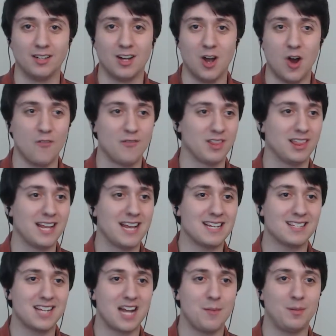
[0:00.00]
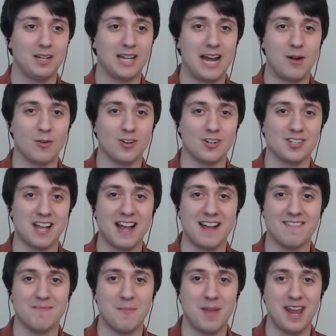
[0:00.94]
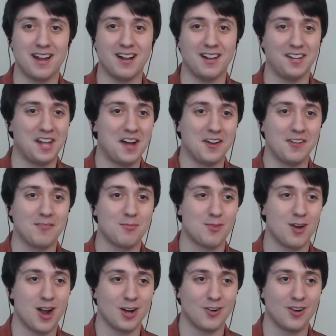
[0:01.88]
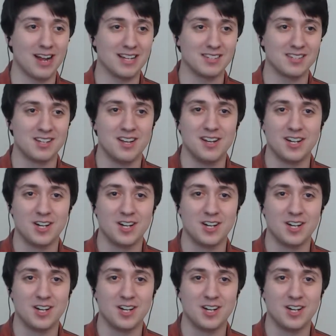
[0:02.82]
Over the last couple hours, I've made a lot of progress,